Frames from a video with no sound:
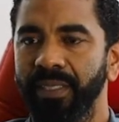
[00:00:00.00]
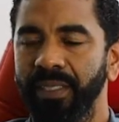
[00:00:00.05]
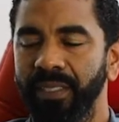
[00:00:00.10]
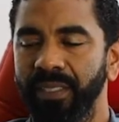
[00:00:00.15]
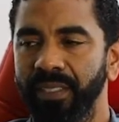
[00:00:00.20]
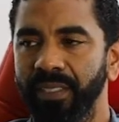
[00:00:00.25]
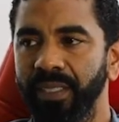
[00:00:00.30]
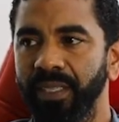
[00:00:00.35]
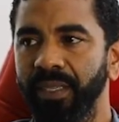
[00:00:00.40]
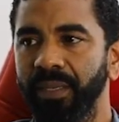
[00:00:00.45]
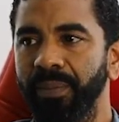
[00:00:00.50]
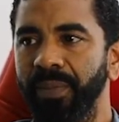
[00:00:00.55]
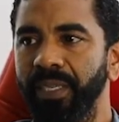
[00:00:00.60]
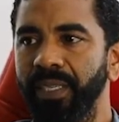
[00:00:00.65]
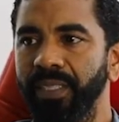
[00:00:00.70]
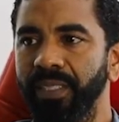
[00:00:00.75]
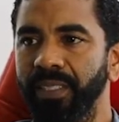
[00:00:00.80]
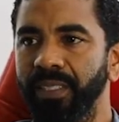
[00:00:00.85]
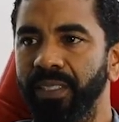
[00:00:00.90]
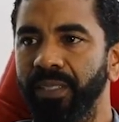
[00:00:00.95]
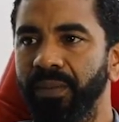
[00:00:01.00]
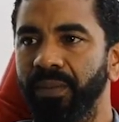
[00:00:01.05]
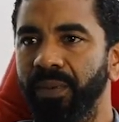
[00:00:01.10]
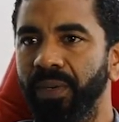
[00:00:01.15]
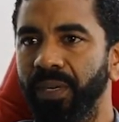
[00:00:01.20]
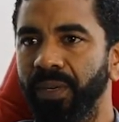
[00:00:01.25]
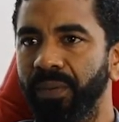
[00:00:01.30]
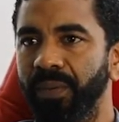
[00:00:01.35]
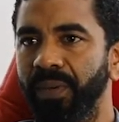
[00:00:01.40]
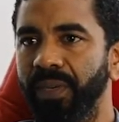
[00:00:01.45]
It's a little bit easier to
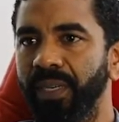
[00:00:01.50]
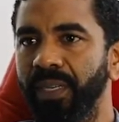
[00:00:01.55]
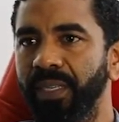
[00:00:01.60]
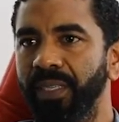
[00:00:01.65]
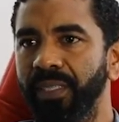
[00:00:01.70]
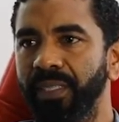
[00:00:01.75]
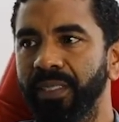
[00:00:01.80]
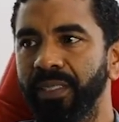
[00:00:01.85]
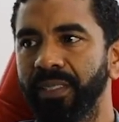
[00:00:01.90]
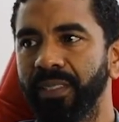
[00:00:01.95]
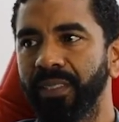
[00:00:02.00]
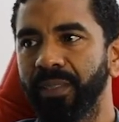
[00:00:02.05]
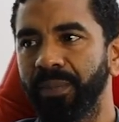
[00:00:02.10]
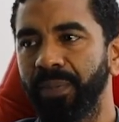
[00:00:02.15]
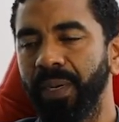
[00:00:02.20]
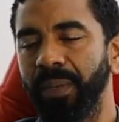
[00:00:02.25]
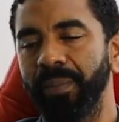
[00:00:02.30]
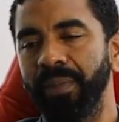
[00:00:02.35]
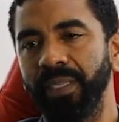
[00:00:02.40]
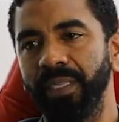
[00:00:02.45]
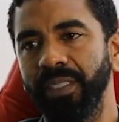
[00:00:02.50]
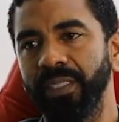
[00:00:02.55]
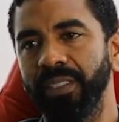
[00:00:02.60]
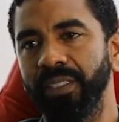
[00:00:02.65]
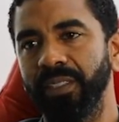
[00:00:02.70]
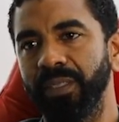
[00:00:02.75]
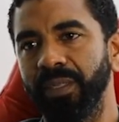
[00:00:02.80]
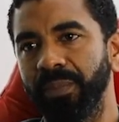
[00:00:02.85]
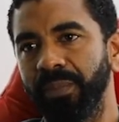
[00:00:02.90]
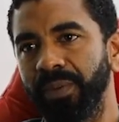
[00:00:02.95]
work with. It's probably
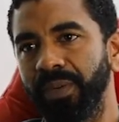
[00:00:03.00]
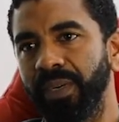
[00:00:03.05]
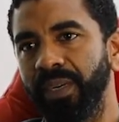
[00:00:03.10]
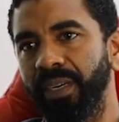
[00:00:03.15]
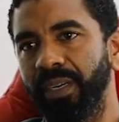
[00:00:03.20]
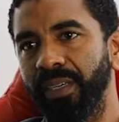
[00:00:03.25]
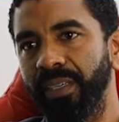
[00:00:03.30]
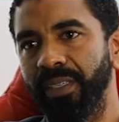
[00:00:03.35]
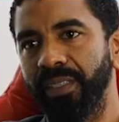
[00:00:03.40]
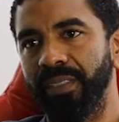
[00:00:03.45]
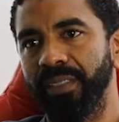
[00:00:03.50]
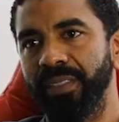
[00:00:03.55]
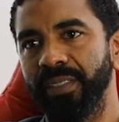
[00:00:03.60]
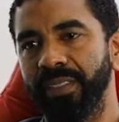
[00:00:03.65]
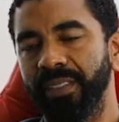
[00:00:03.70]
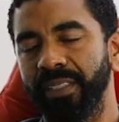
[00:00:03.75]
easier to print on,